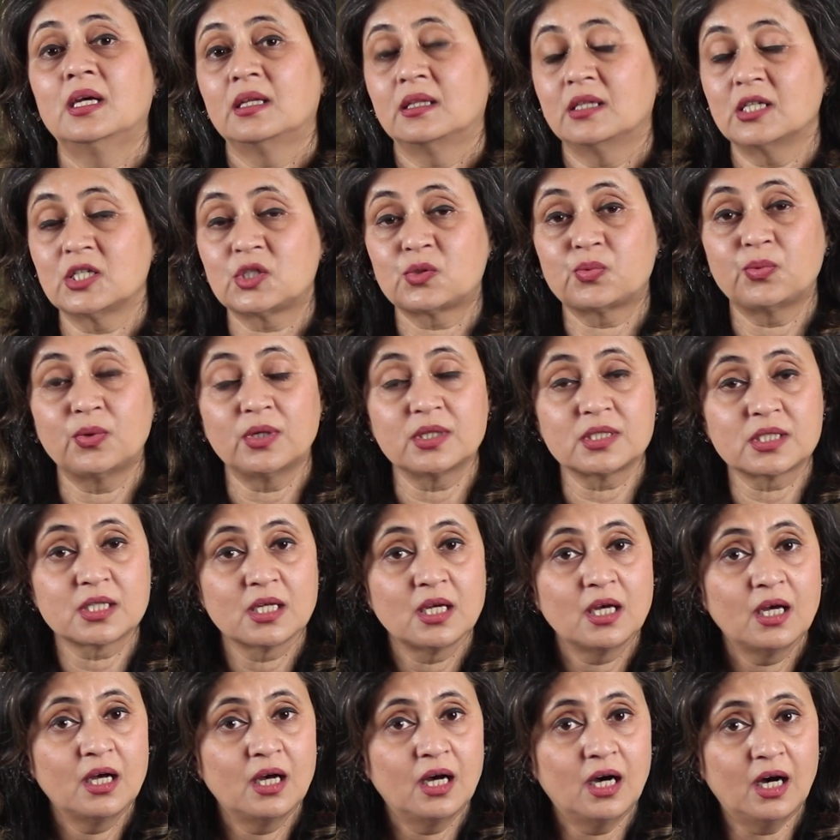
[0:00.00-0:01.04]
This was
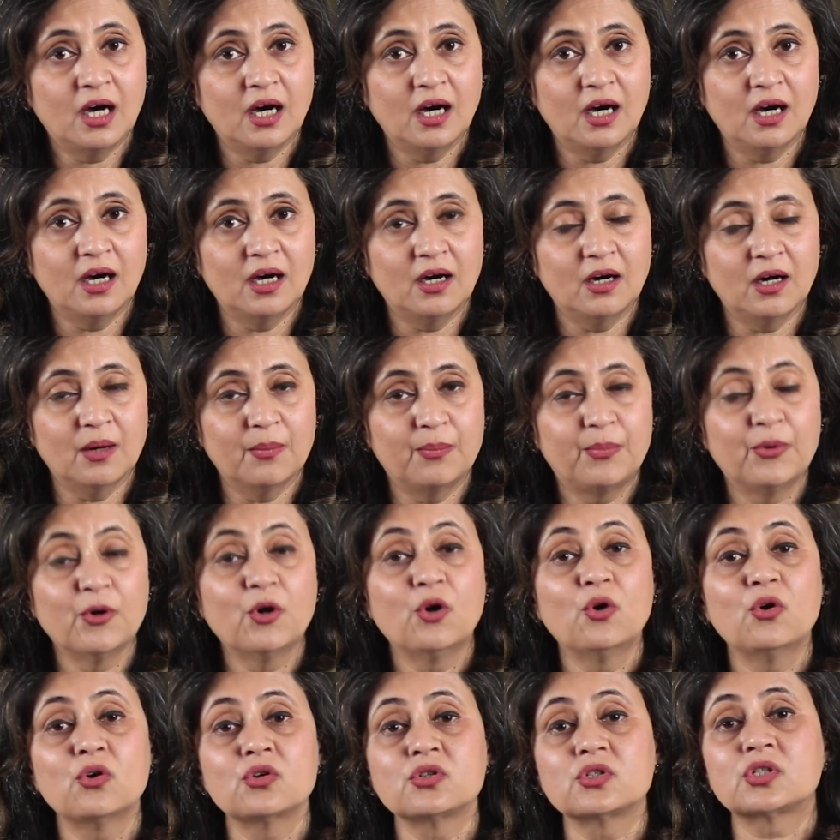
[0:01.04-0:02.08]

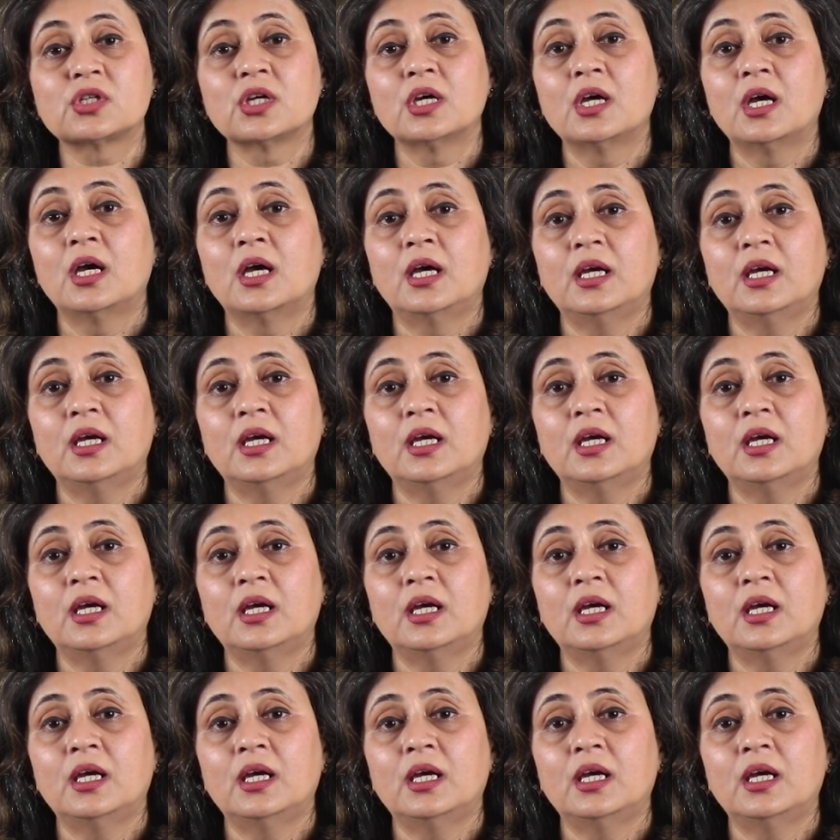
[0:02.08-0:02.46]
opposed.